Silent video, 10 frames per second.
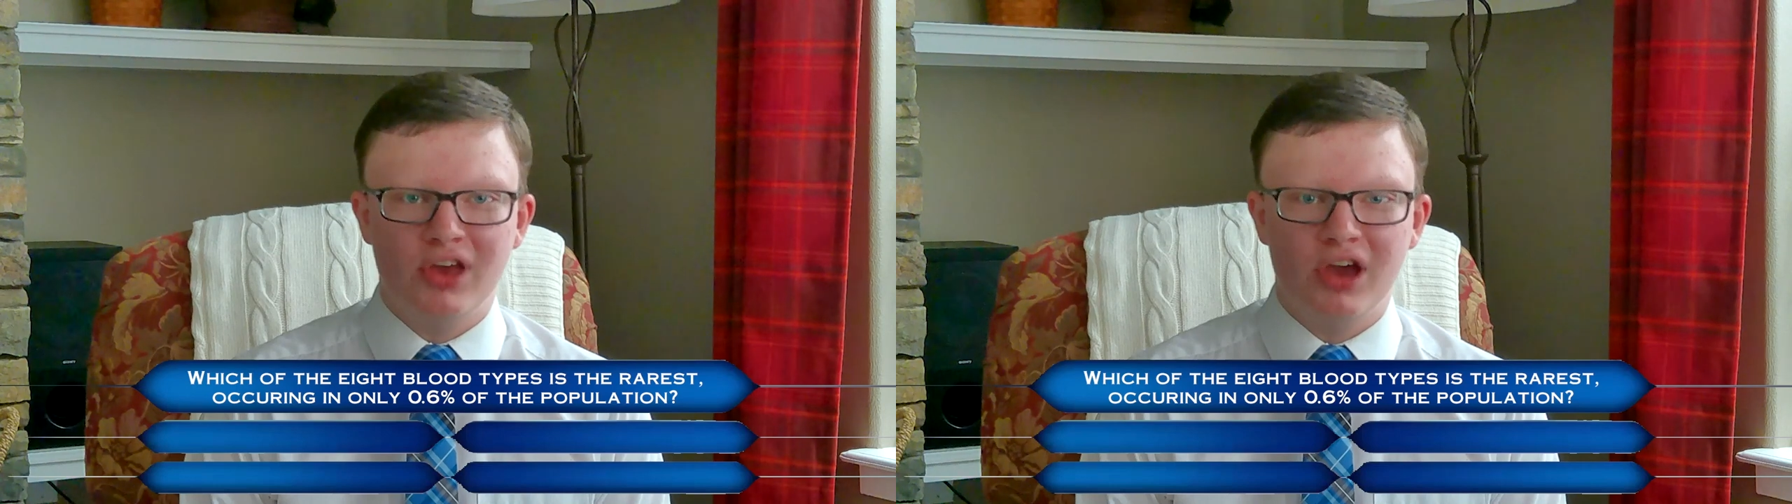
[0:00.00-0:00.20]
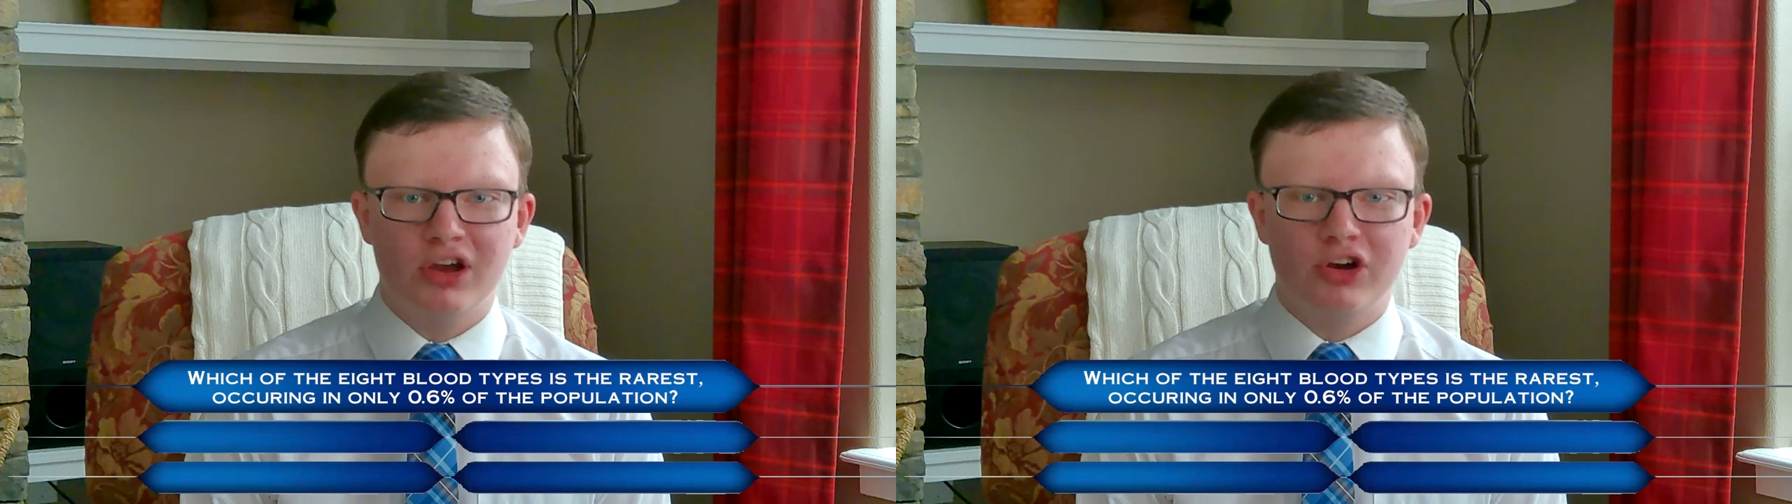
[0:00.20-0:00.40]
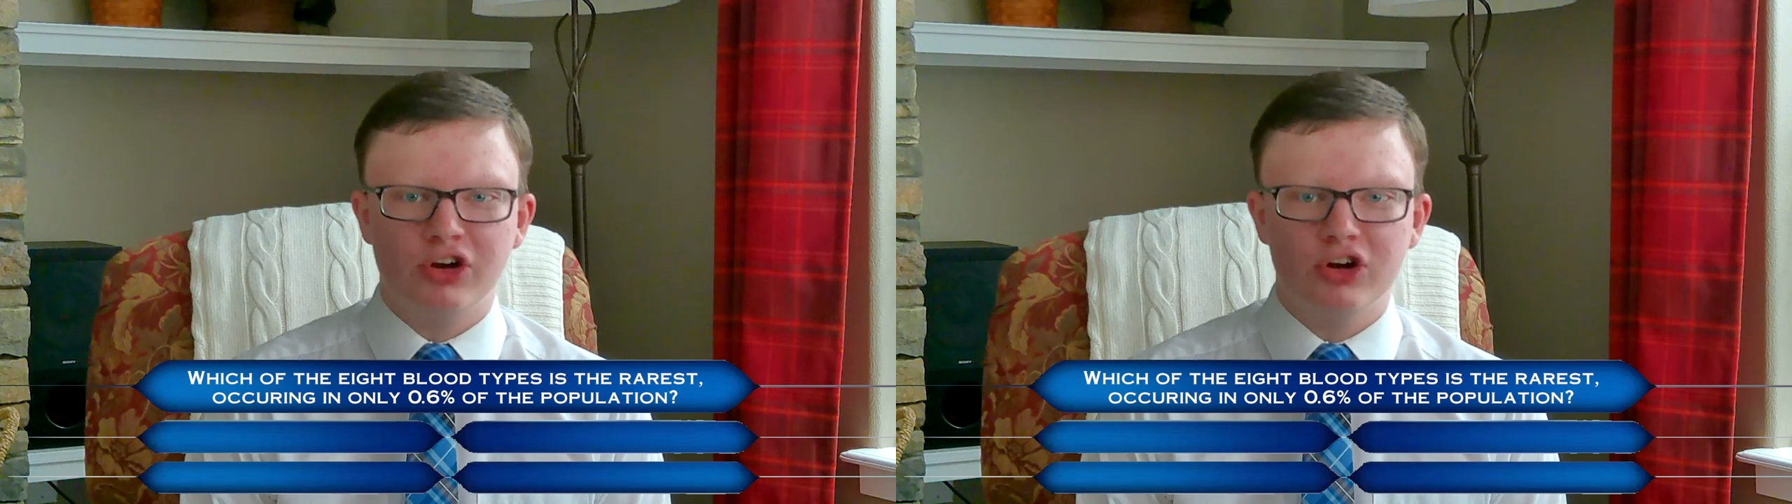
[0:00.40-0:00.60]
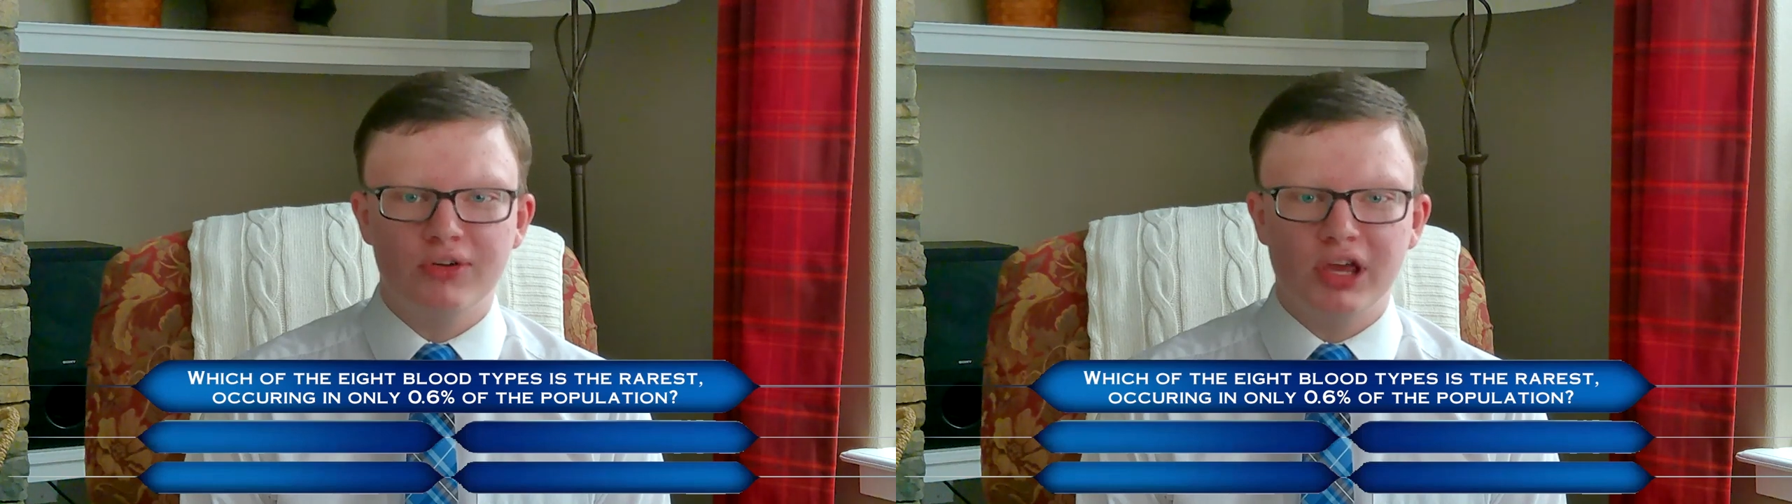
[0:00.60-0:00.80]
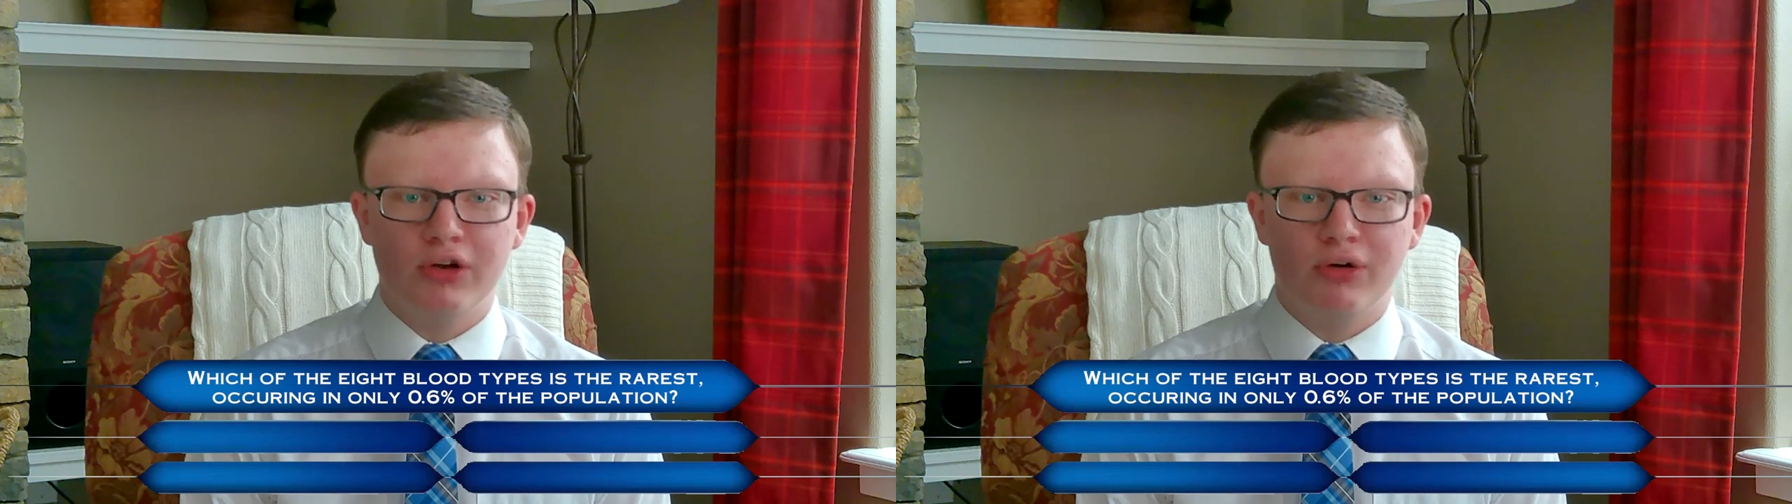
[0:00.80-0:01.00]

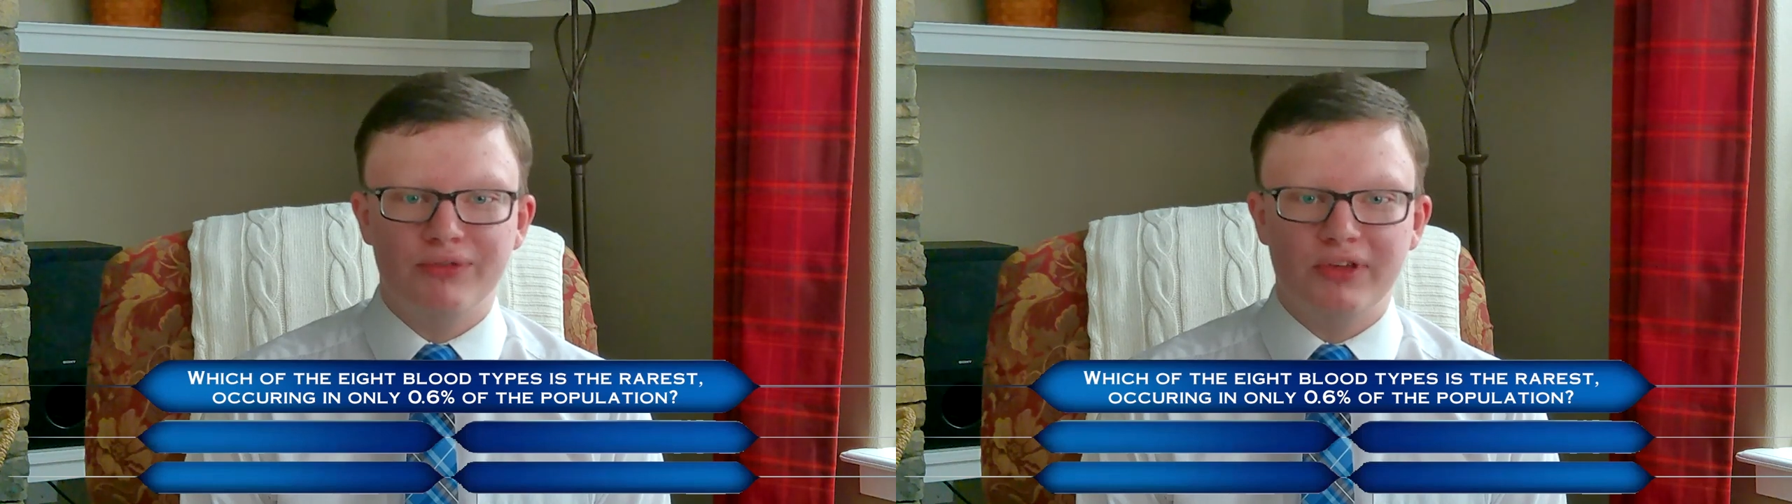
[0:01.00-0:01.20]
occurring in only